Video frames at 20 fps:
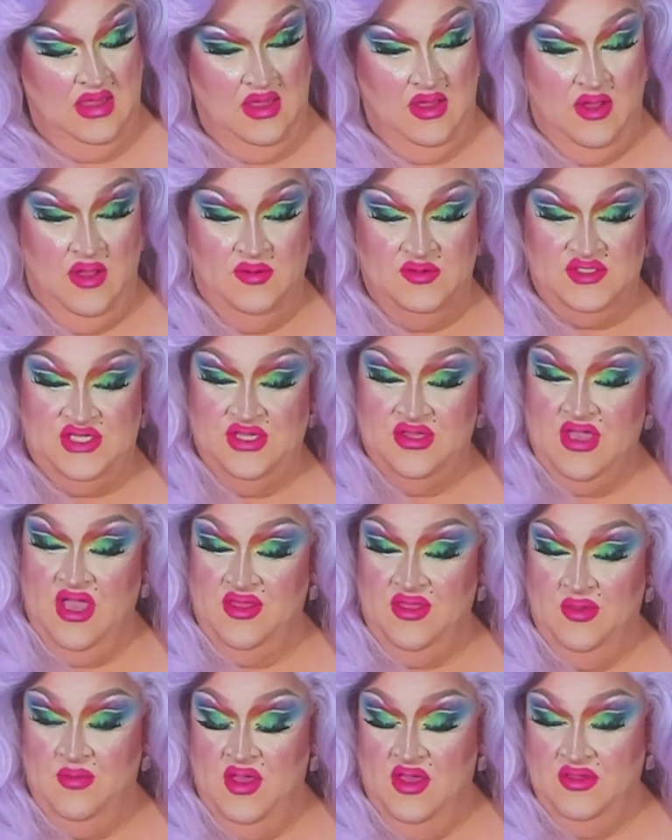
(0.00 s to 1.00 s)
Oh, she's
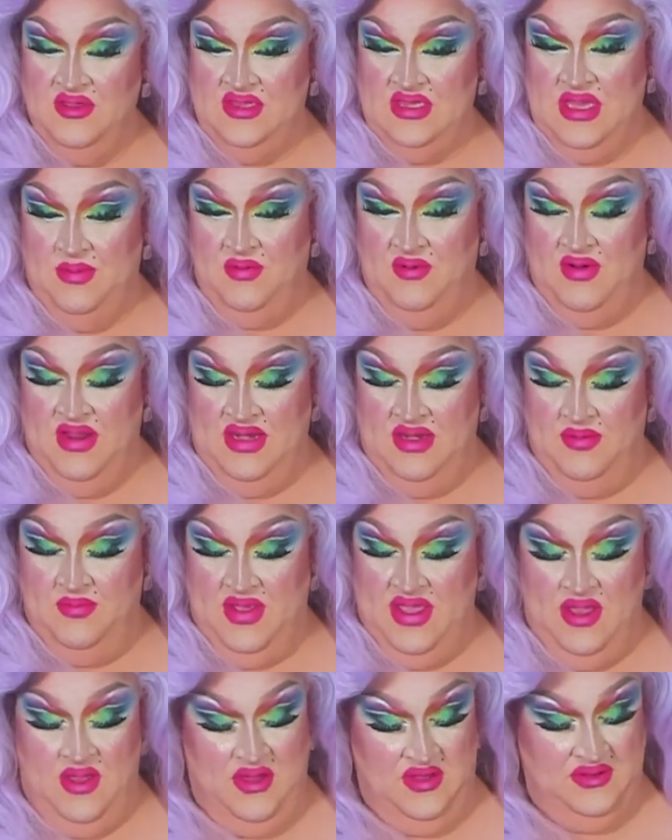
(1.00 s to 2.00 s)
got them all separated
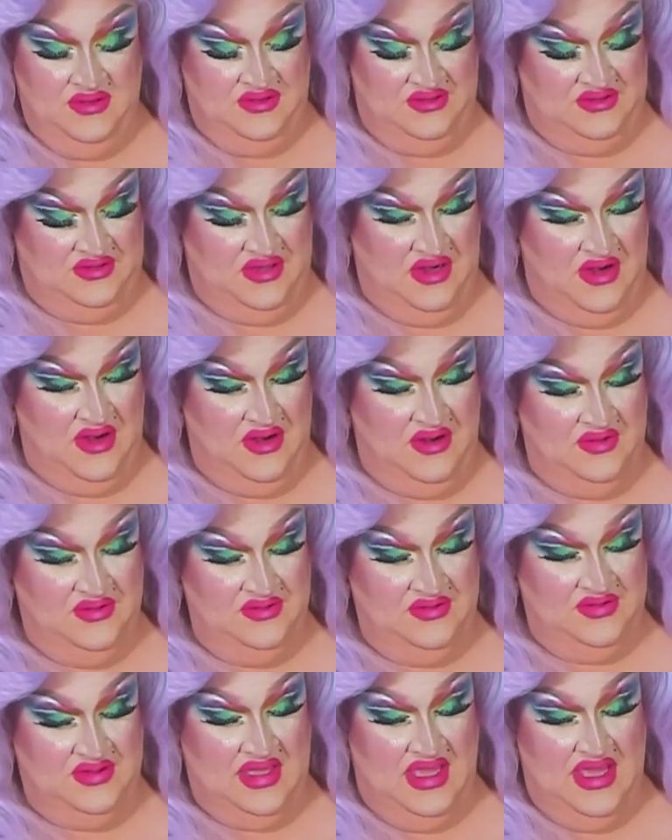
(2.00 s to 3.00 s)
by all
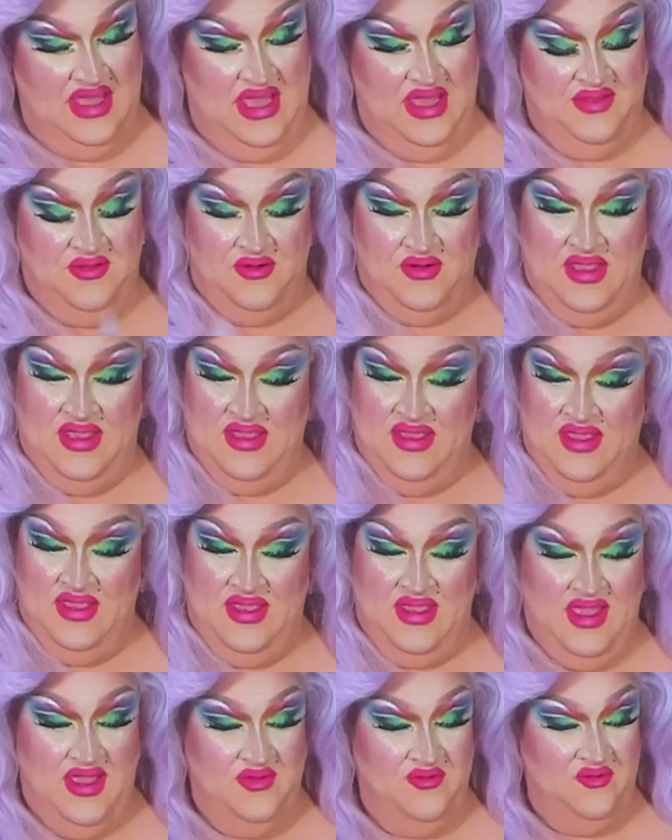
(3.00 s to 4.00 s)
stars, other
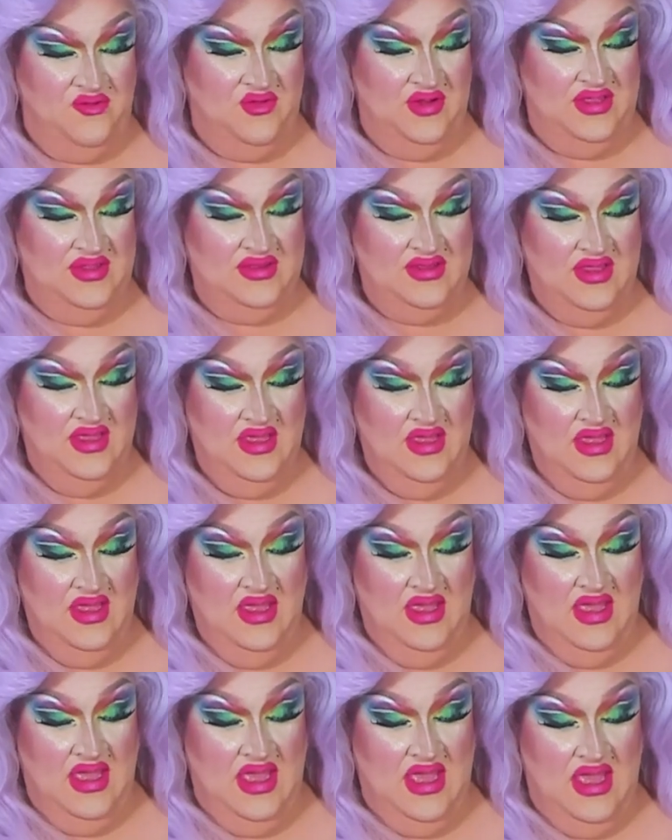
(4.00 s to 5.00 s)
countries,
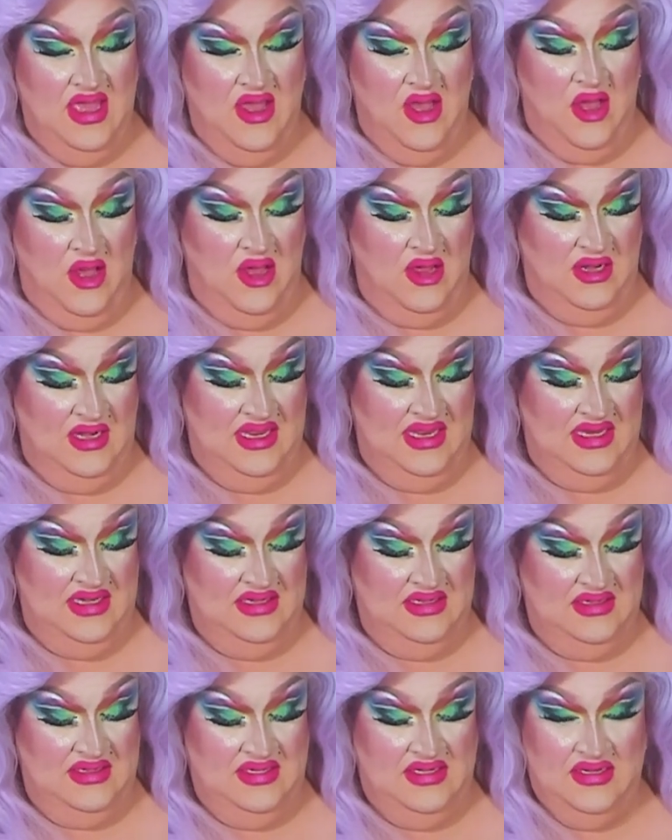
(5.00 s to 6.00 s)

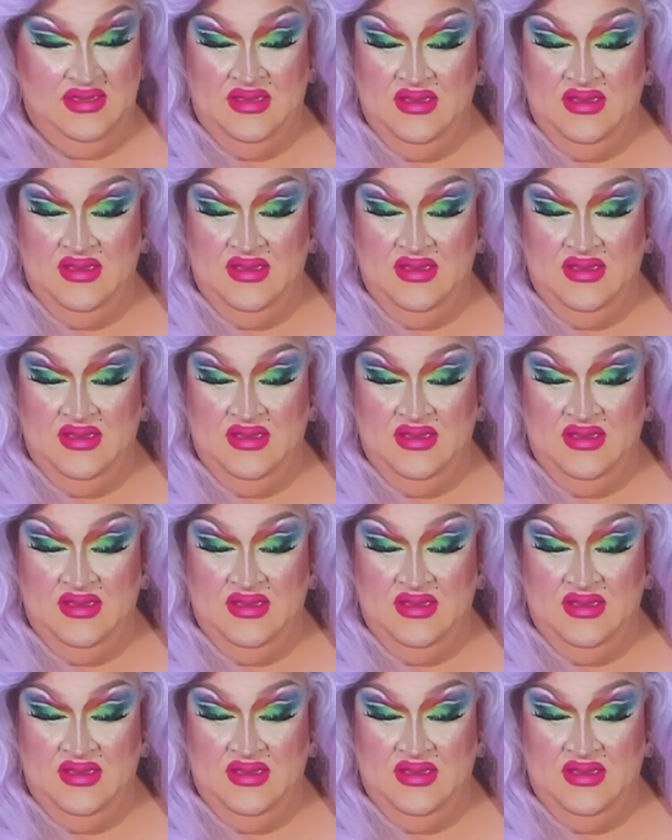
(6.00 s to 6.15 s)
Holland,